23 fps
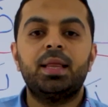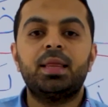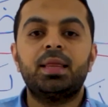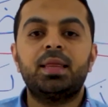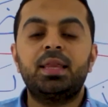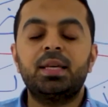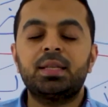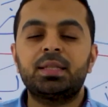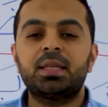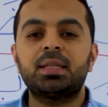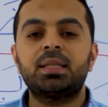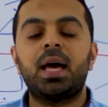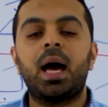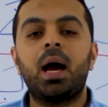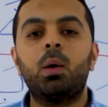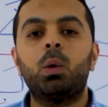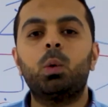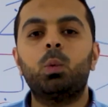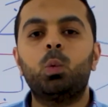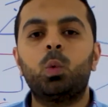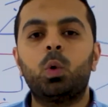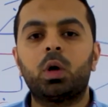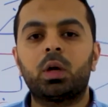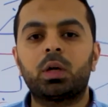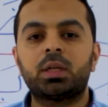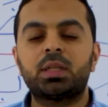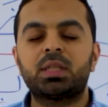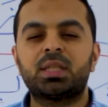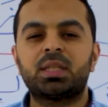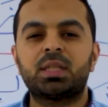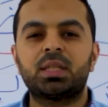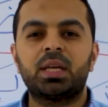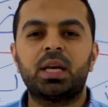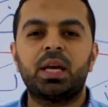This is how it
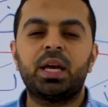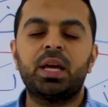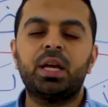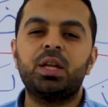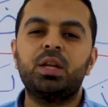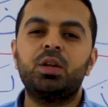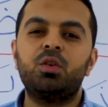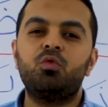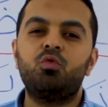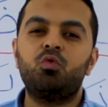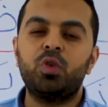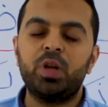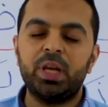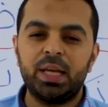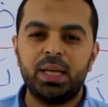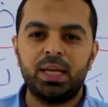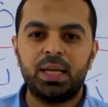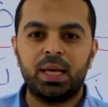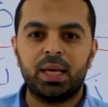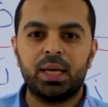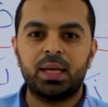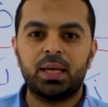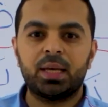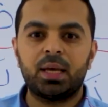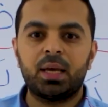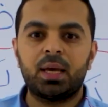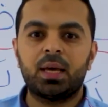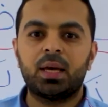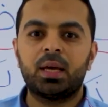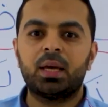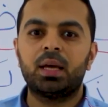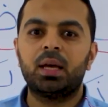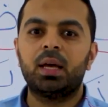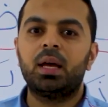works in reading
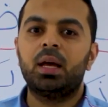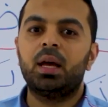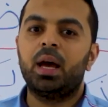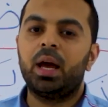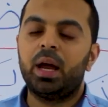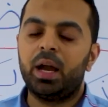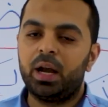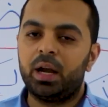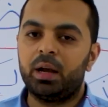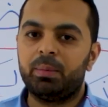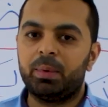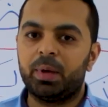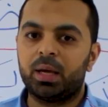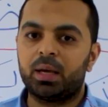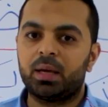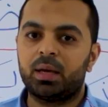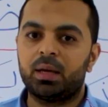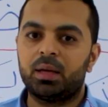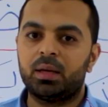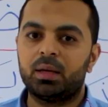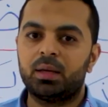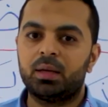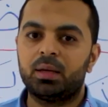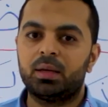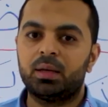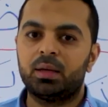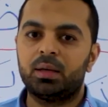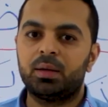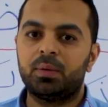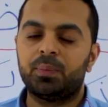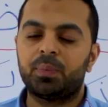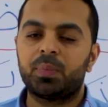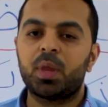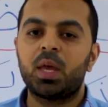Arabic.
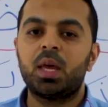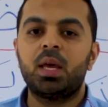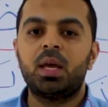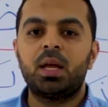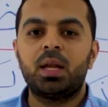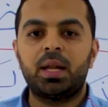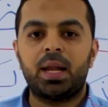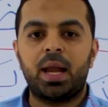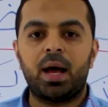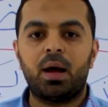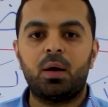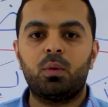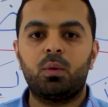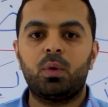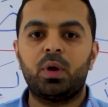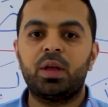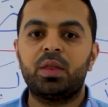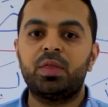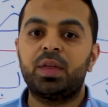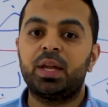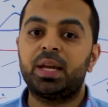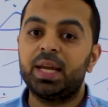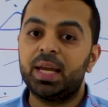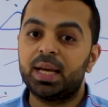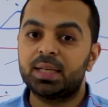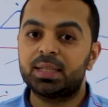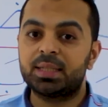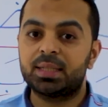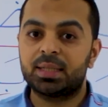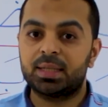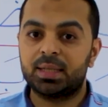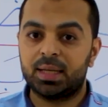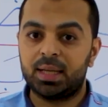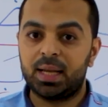Now, in the
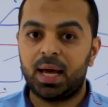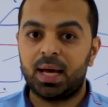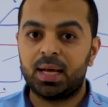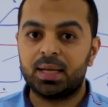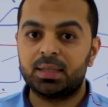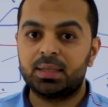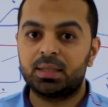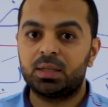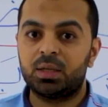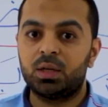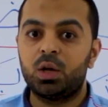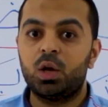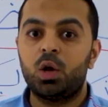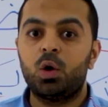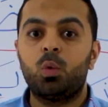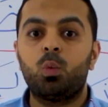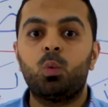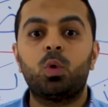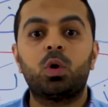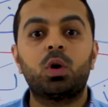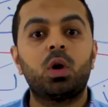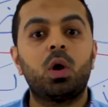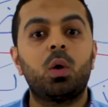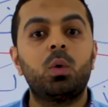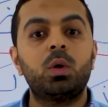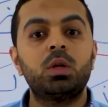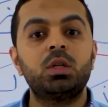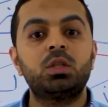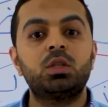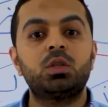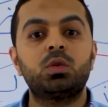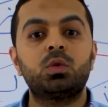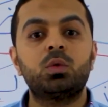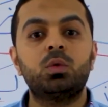next class, we're
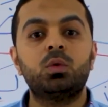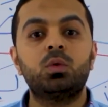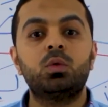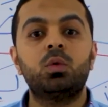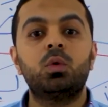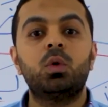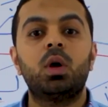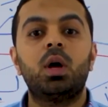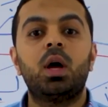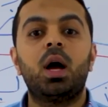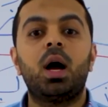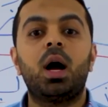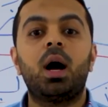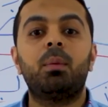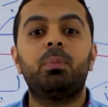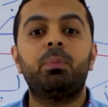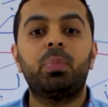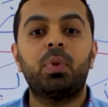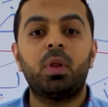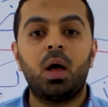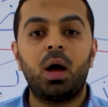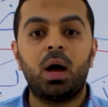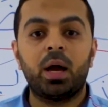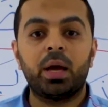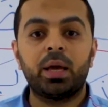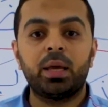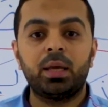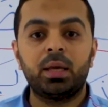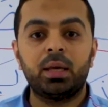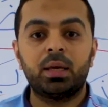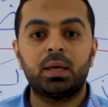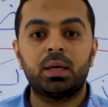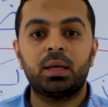going to apply